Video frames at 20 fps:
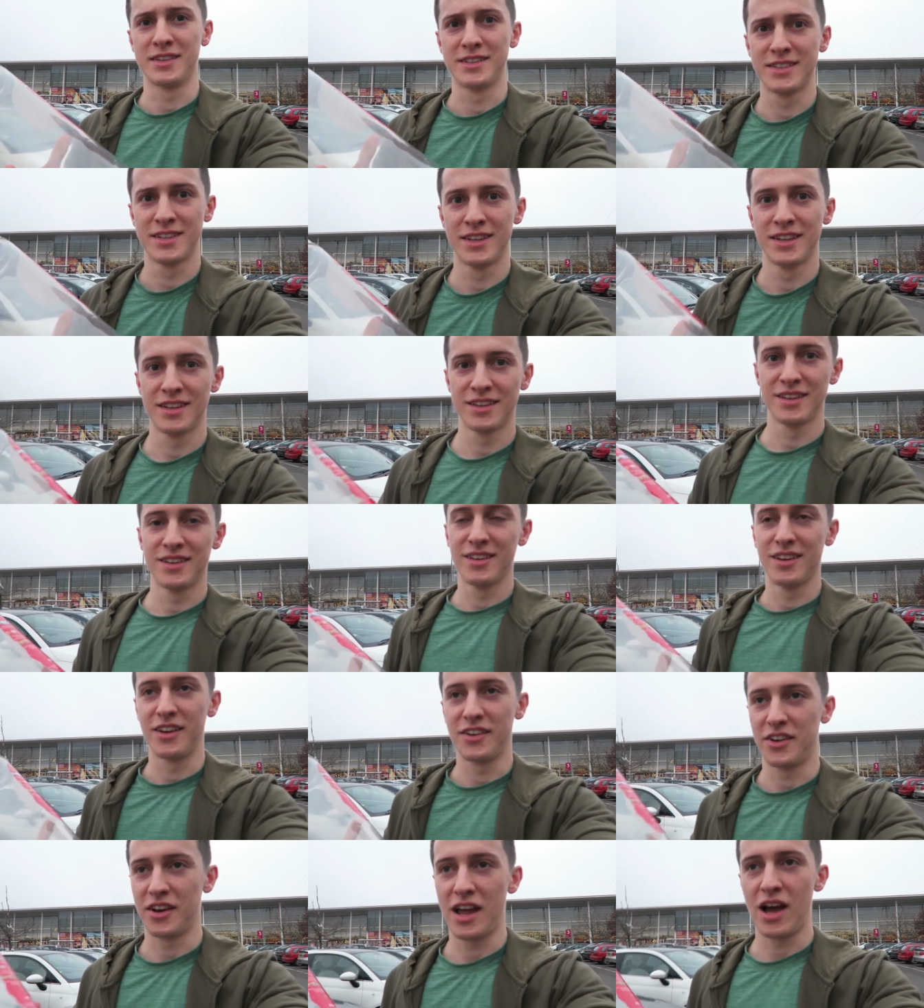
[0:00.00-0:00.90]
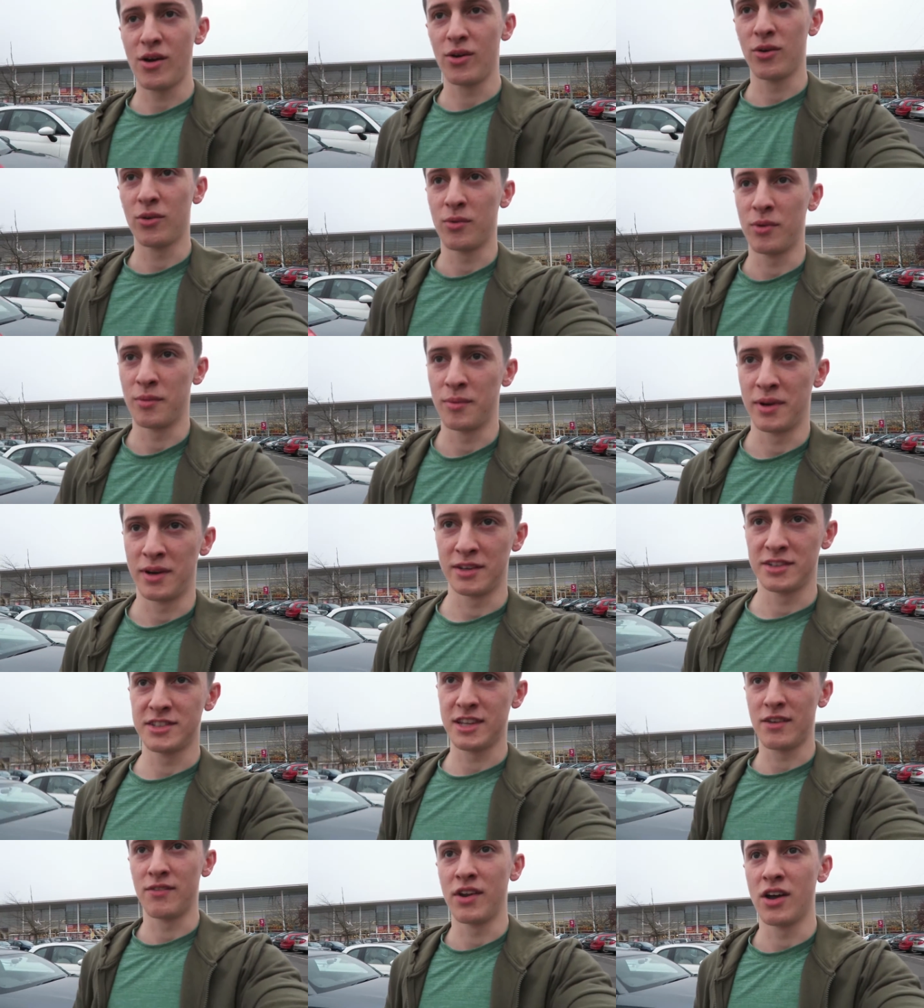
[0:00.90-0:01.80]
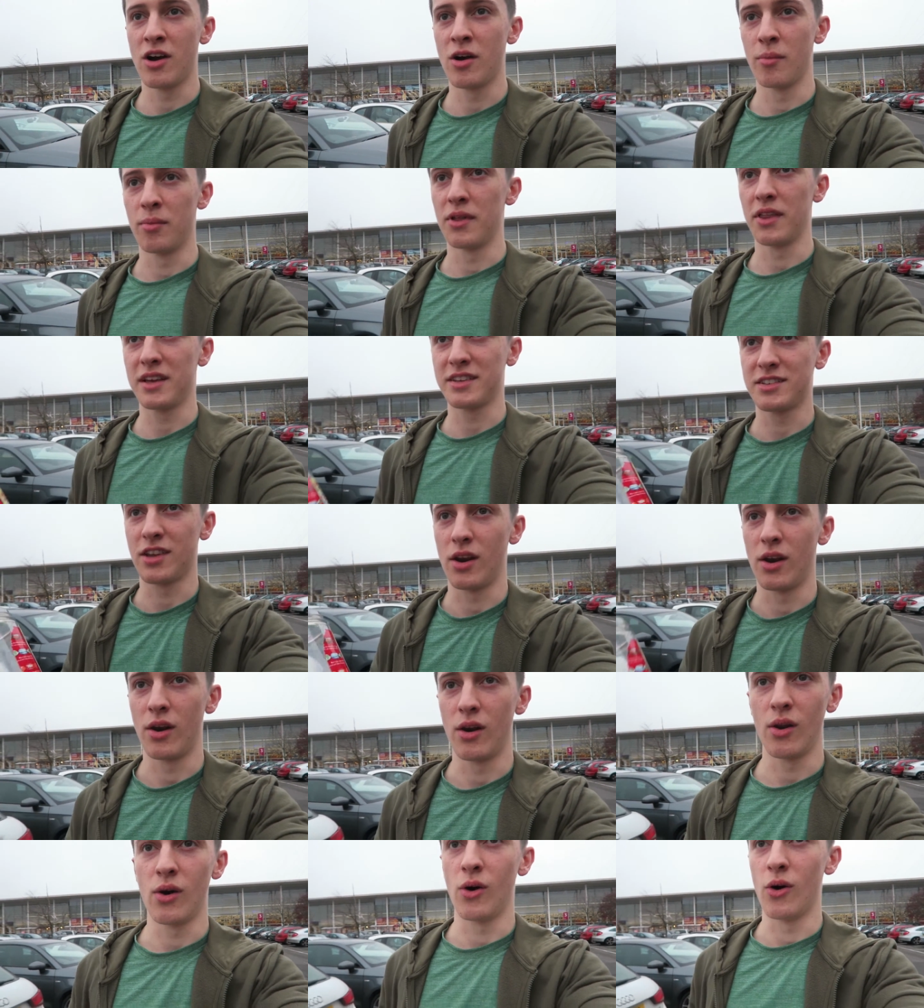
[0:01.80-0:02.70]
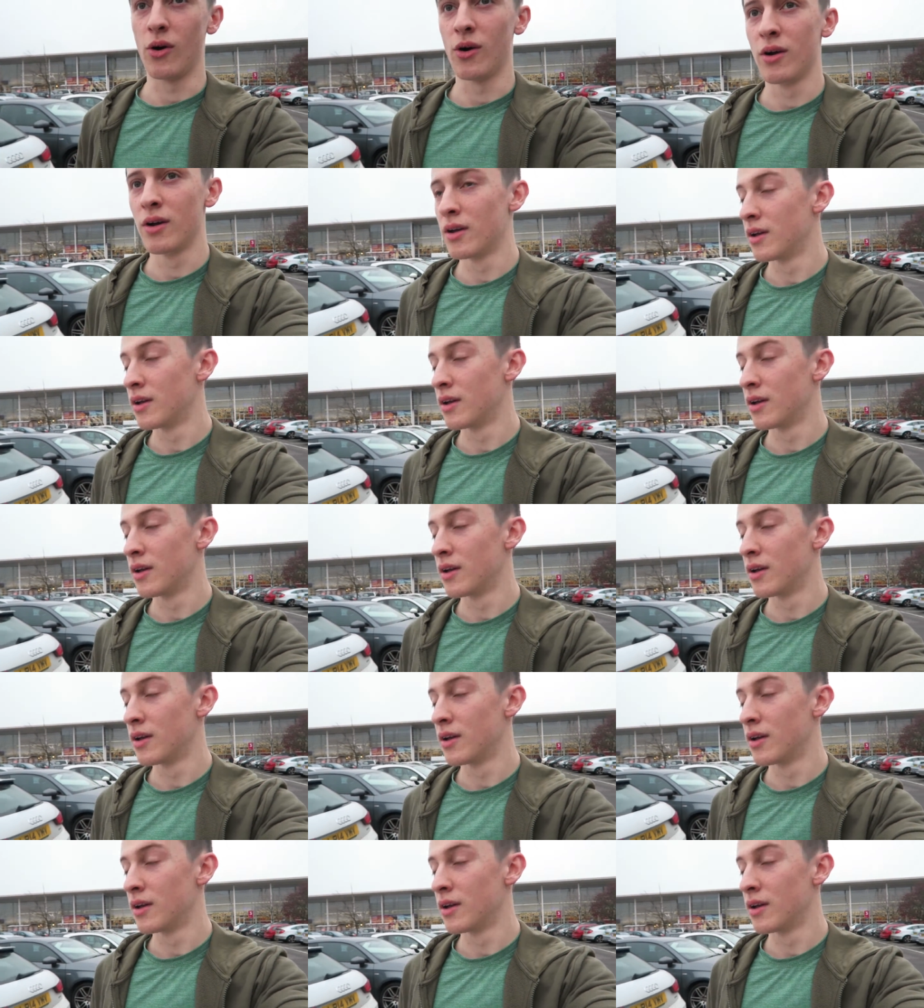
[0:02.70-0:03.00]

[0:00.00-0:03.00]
I don't know how long we've been saving it up, but that's a lot.